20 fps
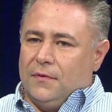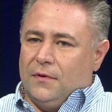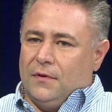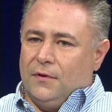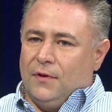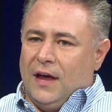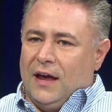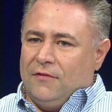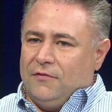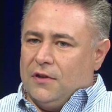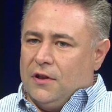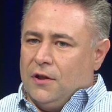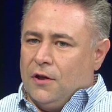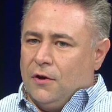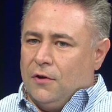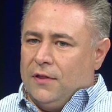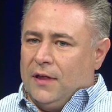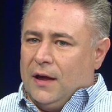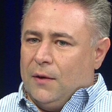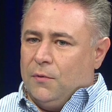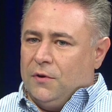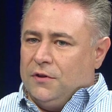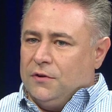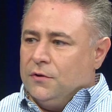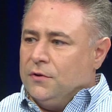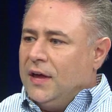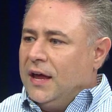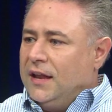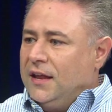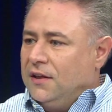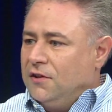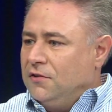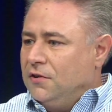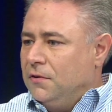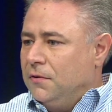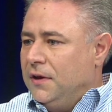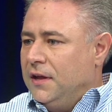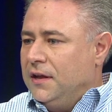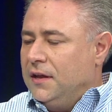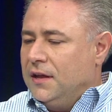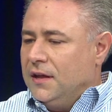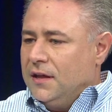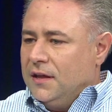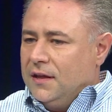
you have to know that when you get into it,